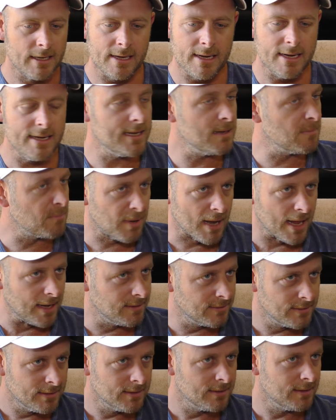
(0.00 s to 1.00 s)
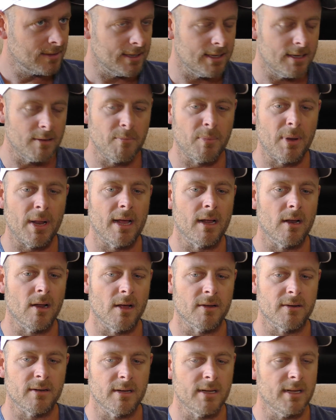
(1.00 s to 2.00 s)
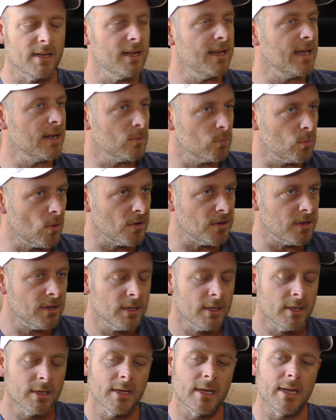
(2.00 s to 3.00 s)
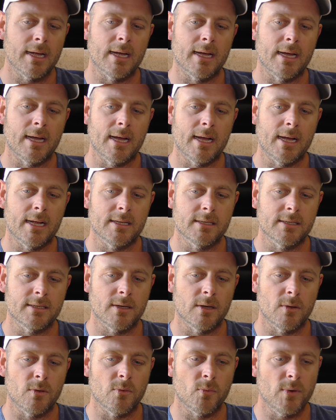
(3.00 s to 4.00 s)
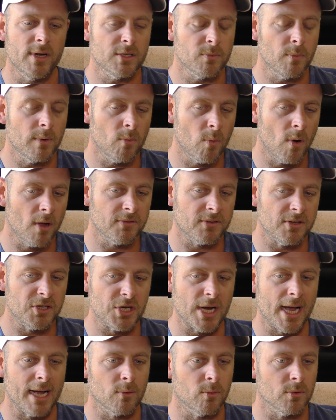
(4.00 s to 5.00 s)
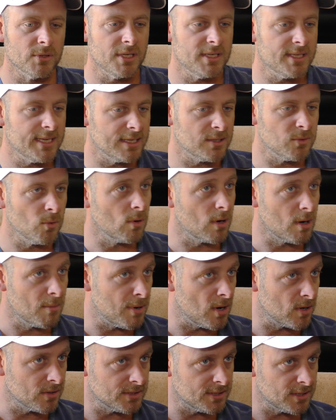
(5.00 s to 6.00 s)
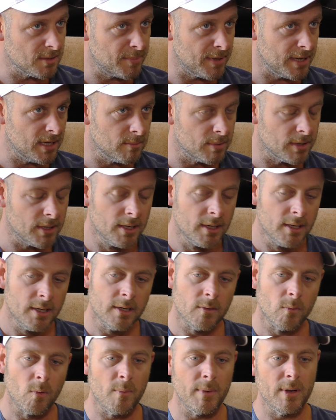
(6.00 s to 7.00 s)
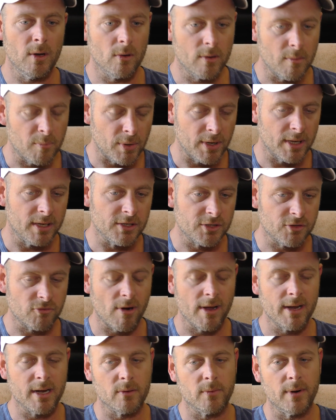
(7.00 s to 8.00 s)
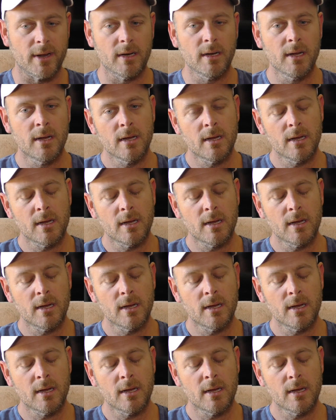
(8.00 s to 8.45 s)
He didn't play. He didn't play a lot and he didn't get a run. And the reason we wanted Jack was he ticked all our boxes at Peterborough when we look at bringing a striker in.